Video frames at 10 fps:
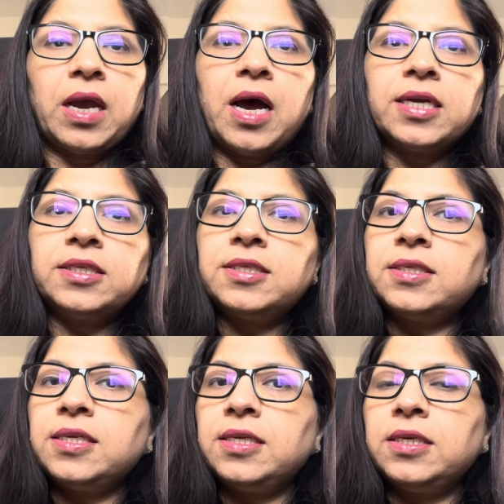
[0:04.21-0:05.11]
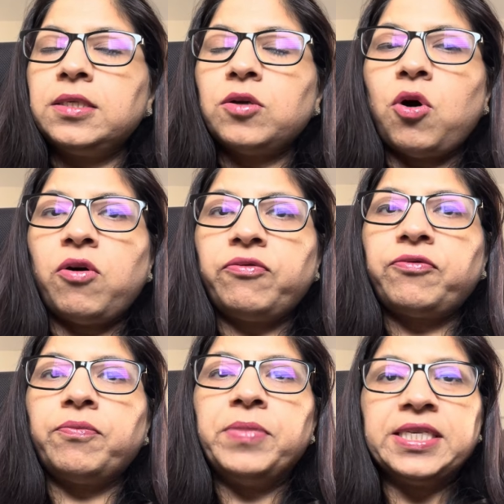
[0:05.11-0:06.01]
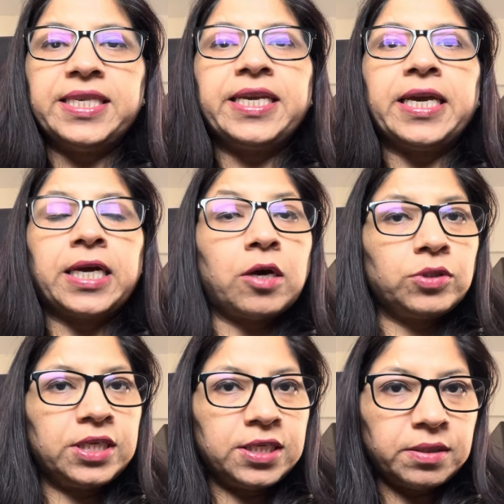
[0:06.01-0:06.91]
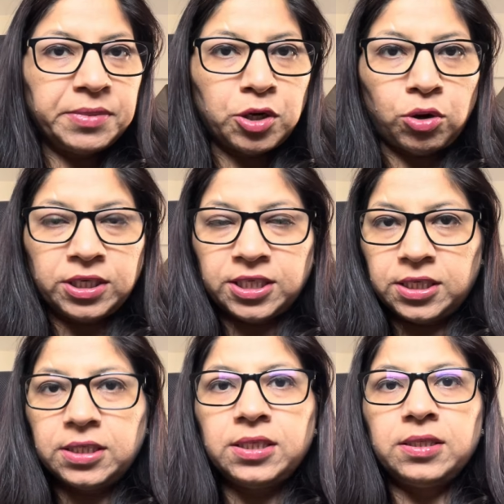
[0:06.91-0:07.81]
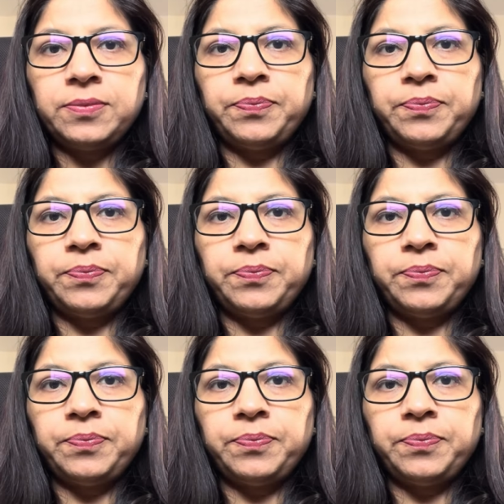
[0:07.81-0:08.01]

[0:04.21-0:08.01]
under the series of basic accounting terminologies,